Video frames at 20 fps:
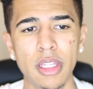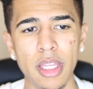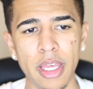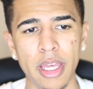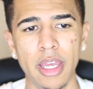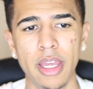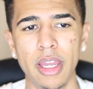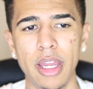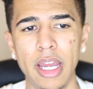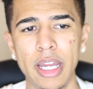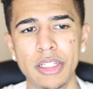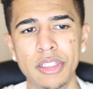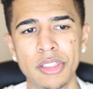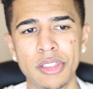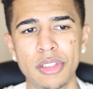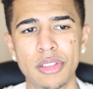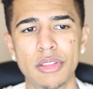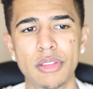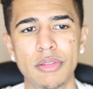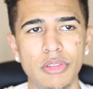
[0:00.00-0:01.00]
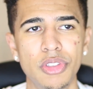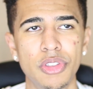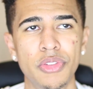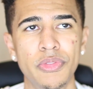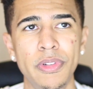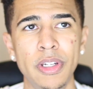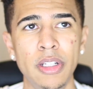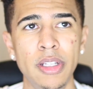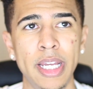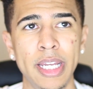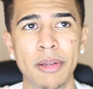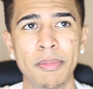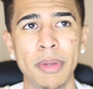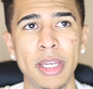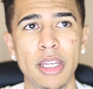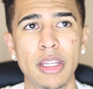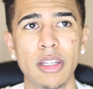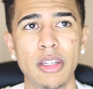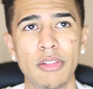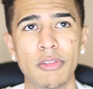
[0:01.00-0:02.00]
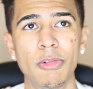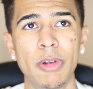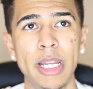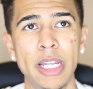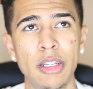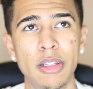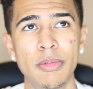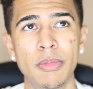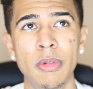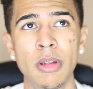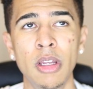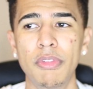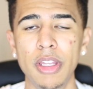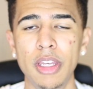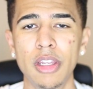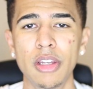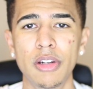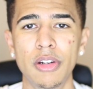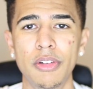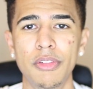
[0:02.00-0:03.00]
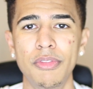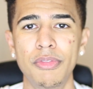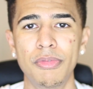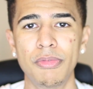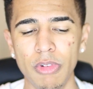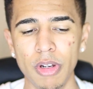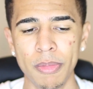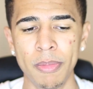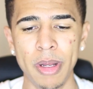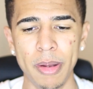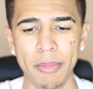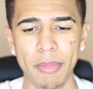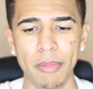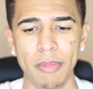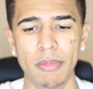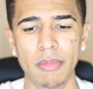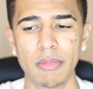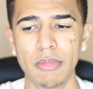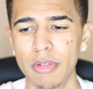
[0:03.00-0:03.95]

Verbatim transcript: Yeah, I just felt like making a random video of where my